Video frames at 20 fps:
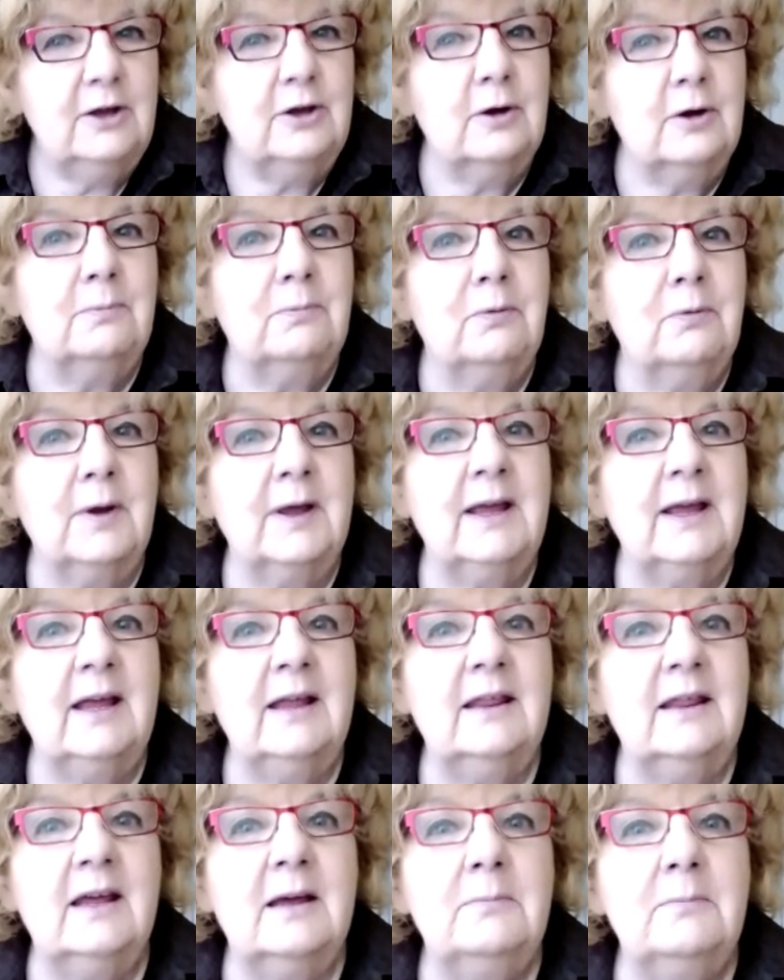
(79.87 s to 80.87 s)
You're
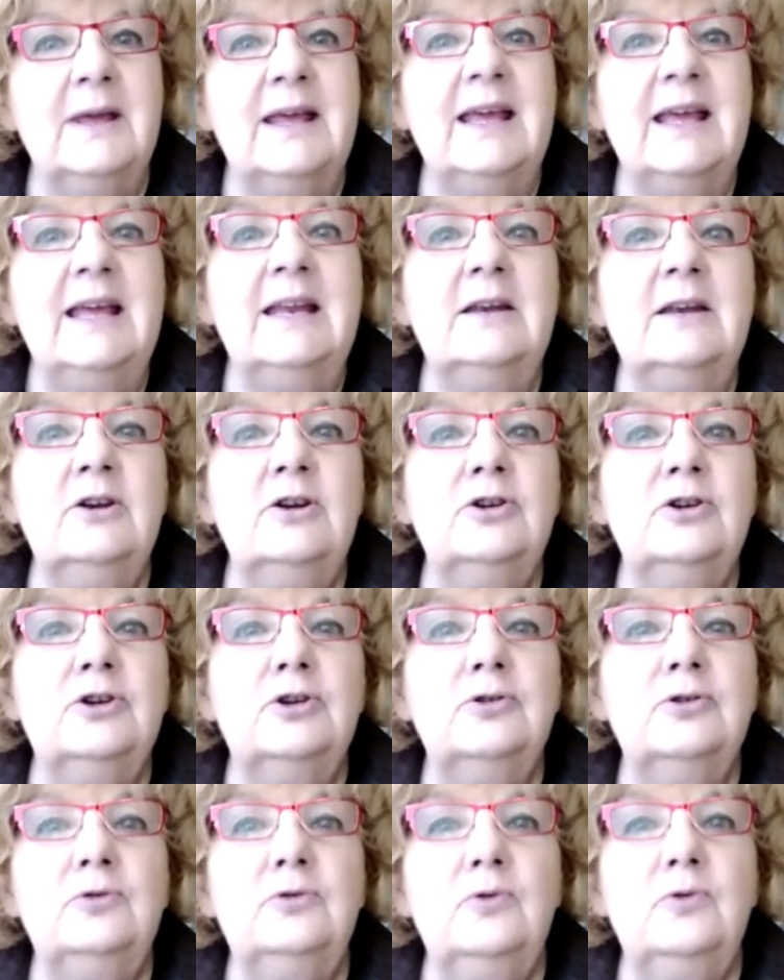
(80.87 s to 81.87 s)
bringing them
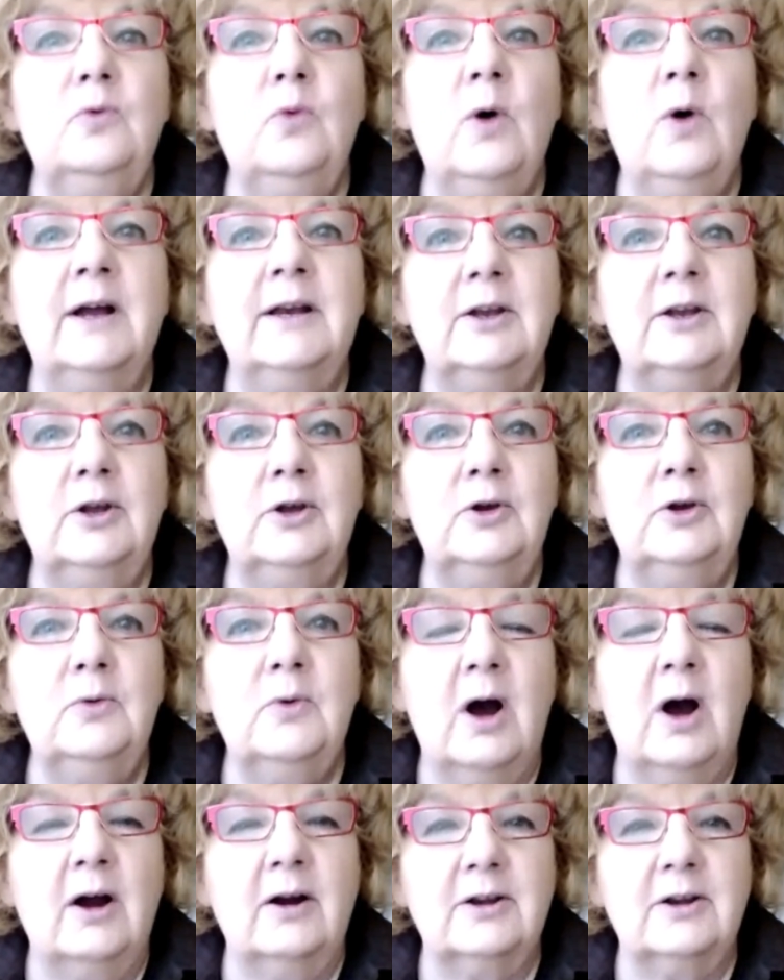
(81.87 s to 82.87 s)
into what
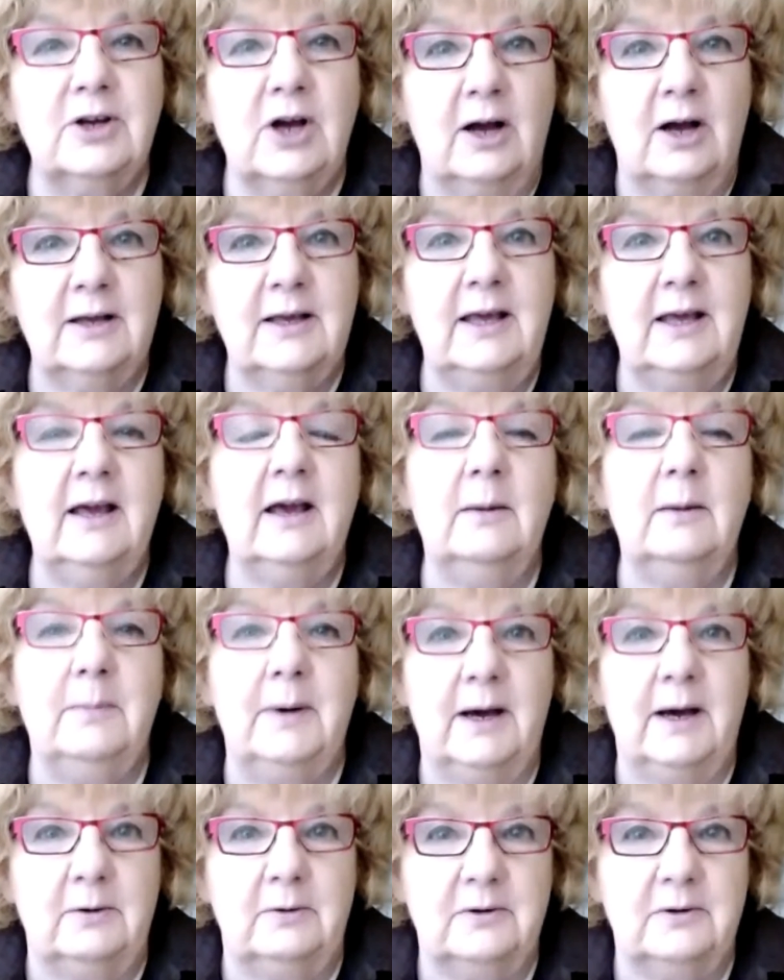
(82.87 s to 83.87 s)
you are talking
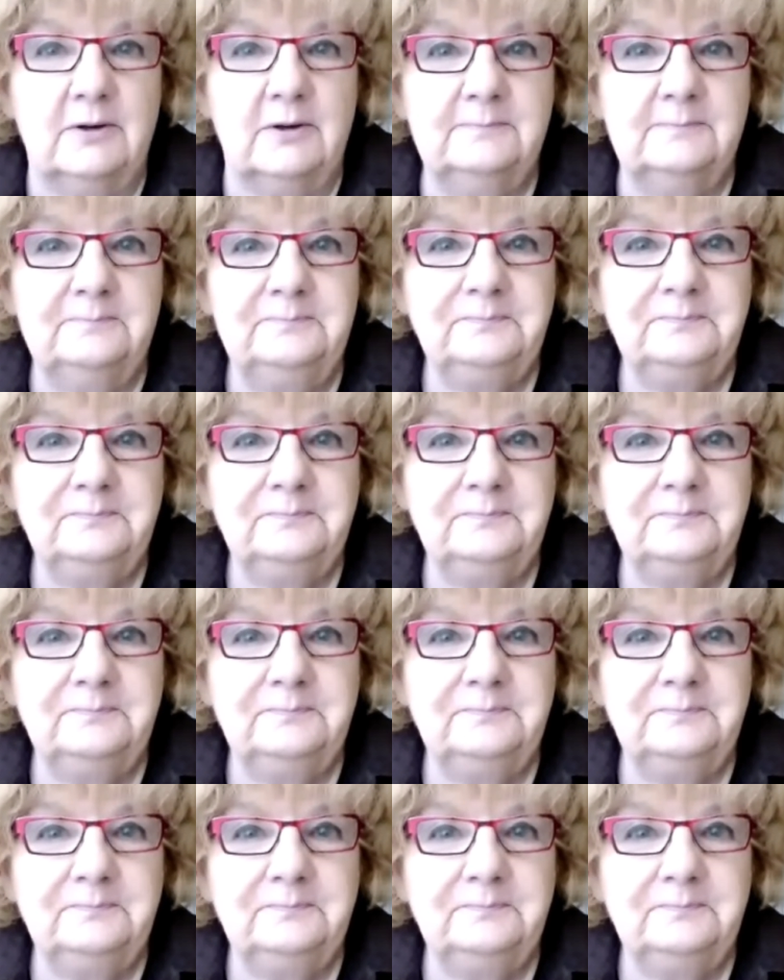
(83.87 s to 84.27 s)
about.